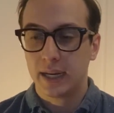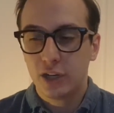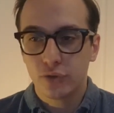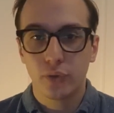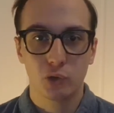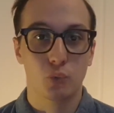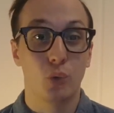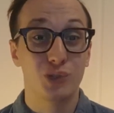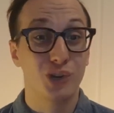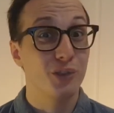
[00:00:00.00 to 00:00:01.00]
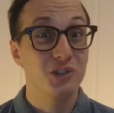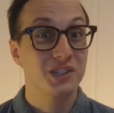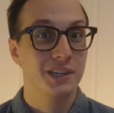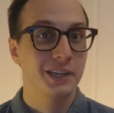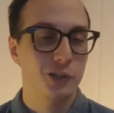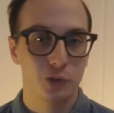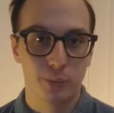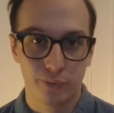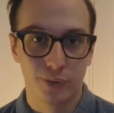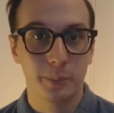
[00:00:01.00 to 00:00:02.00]
each of those roles are their signature
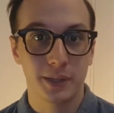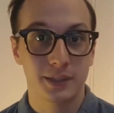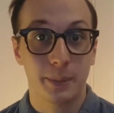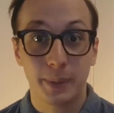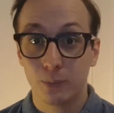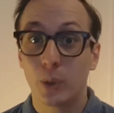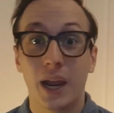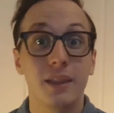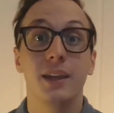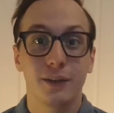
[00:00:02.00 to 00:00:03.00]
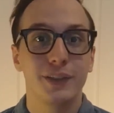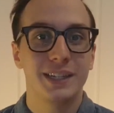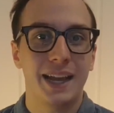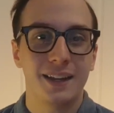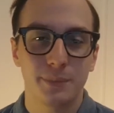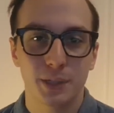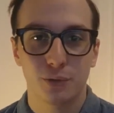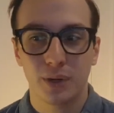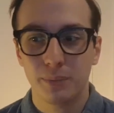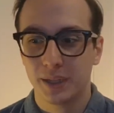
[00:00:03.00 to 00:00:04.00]
performance. I mean, when I think of the Talented
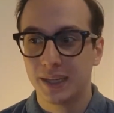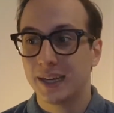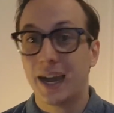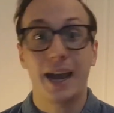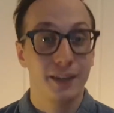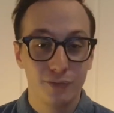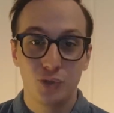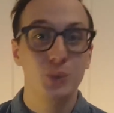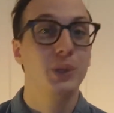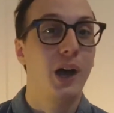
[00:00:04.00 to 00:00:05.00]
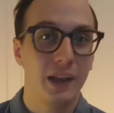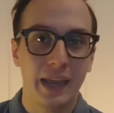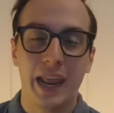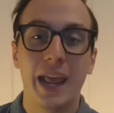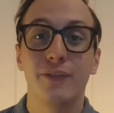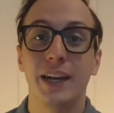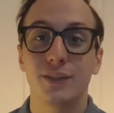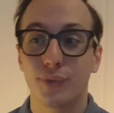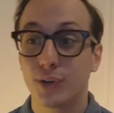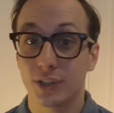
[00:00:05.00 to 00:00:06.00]
Mr. Ripley, I think of Jude Law and
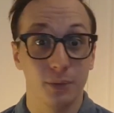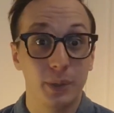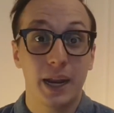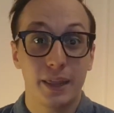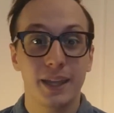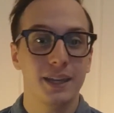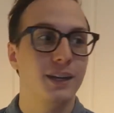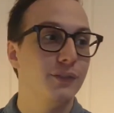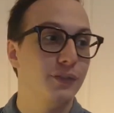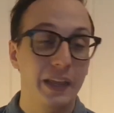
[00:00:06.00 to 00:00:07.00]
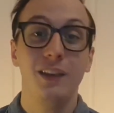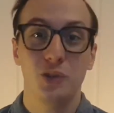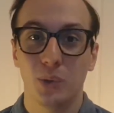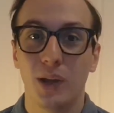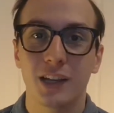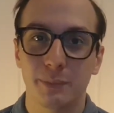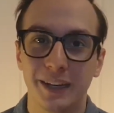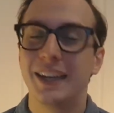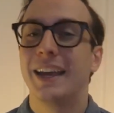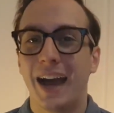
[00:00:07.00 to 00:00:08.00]
vice versa. When I think of Haley Joel
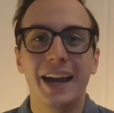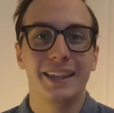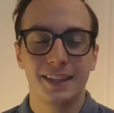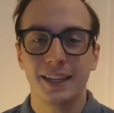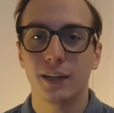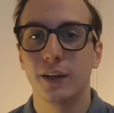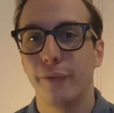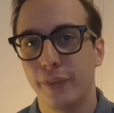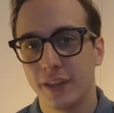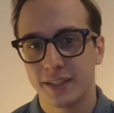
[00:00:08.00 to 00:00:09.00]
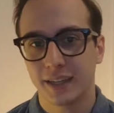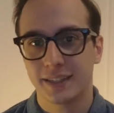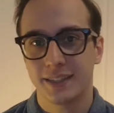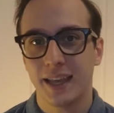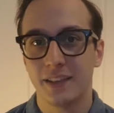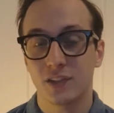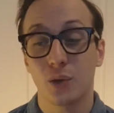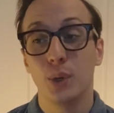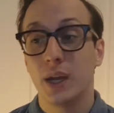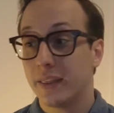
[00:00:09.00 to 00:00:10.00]
Osment, I think of The Sixth Sense.
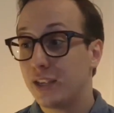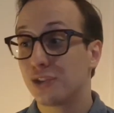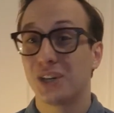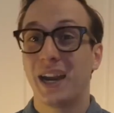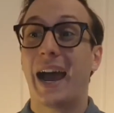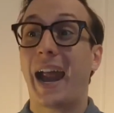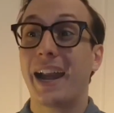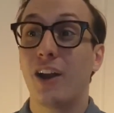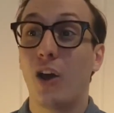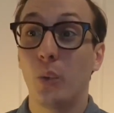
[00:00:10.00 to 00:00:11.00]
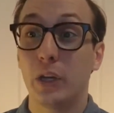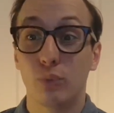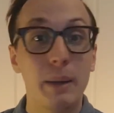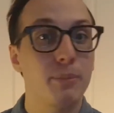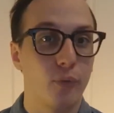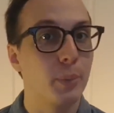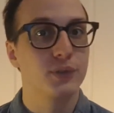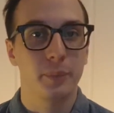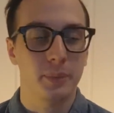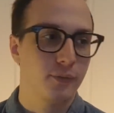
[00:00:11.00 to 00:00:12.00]
So these are not only great
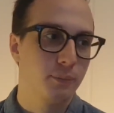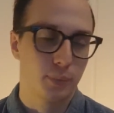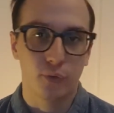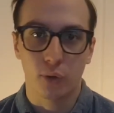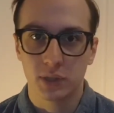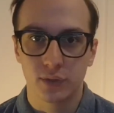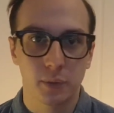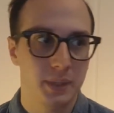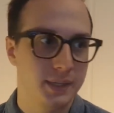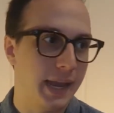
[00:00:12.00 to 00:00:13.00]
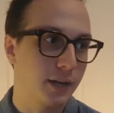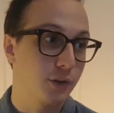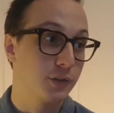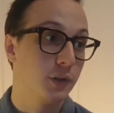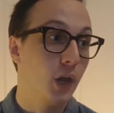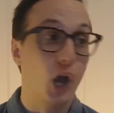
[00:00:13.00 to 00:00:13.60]
performances from these actors,